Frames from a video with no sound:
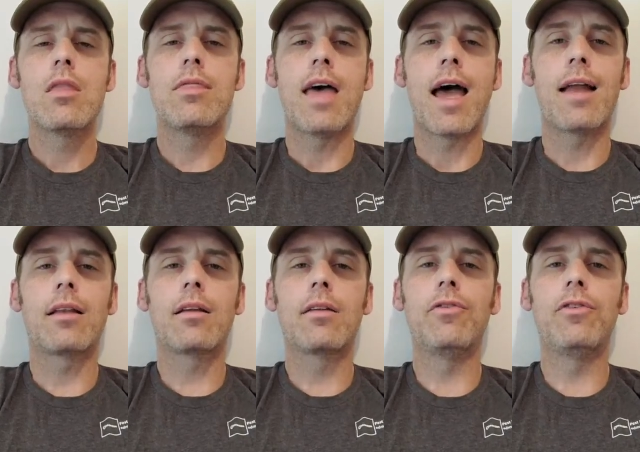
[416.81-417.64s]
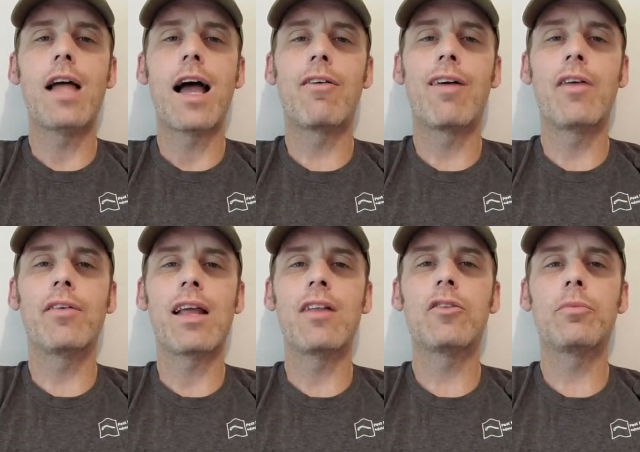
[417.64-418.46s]
that can fly around
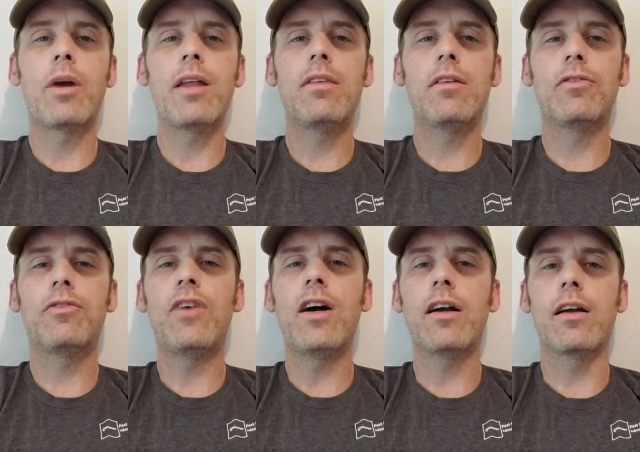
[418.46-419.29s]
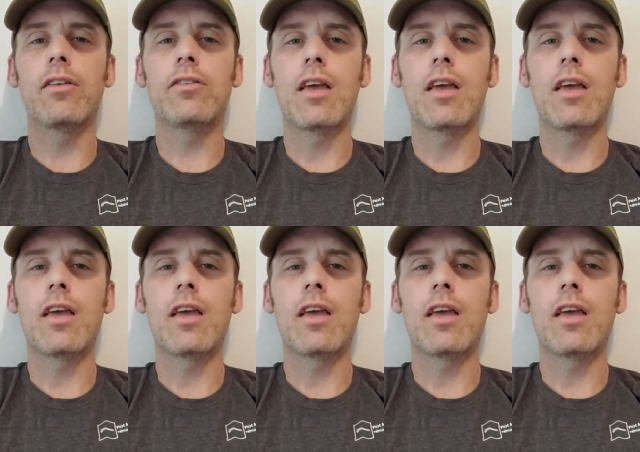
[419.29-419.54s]
and spread this fungus,